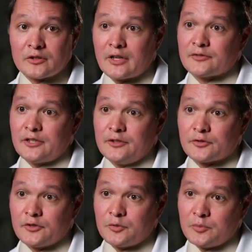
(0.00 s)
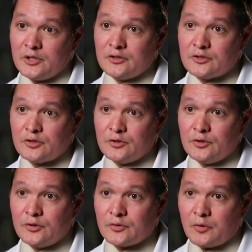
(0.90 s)
the left atrium,
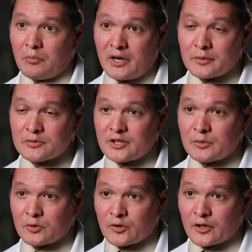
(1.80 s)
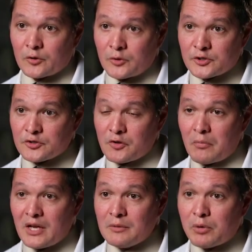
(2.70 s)
into the bottom chamber of the heart, which is the
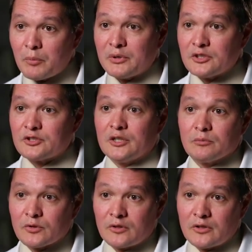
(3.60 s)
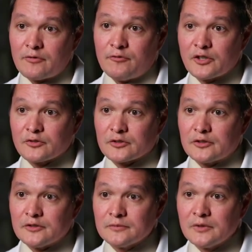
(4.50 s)
main pumping chamber, the left
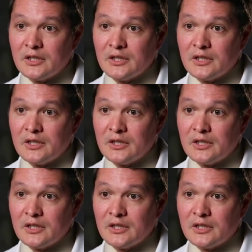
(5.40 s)
ventricle.